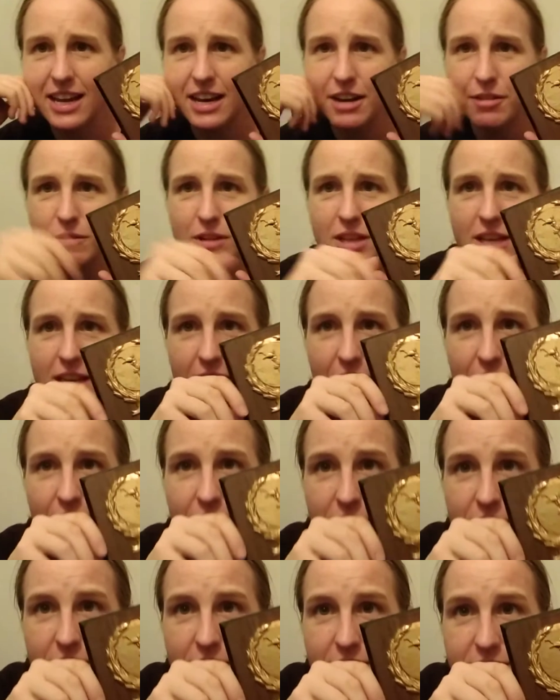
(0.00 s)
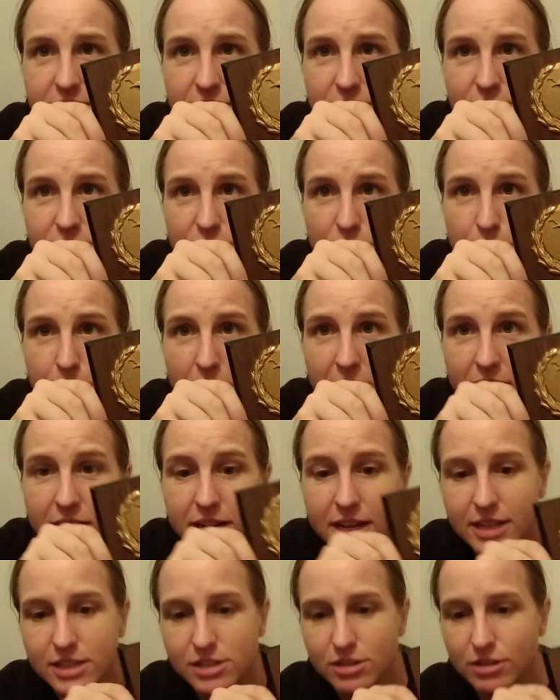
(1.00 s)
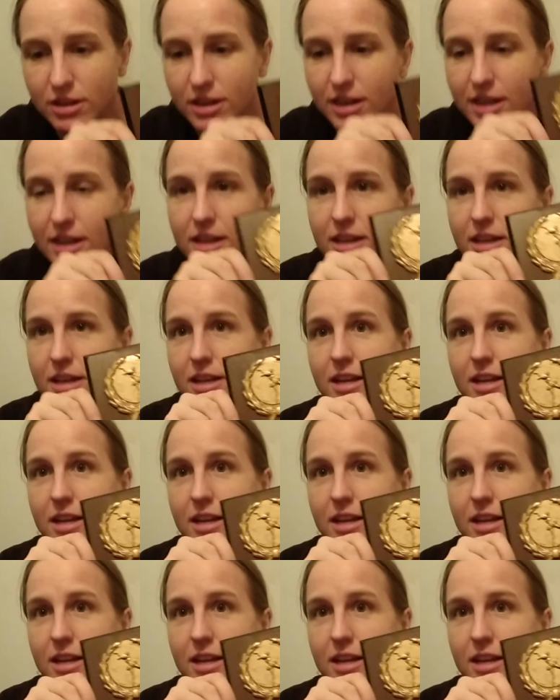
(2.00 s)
I didn't really care. See, there's a little ballet dancer on it.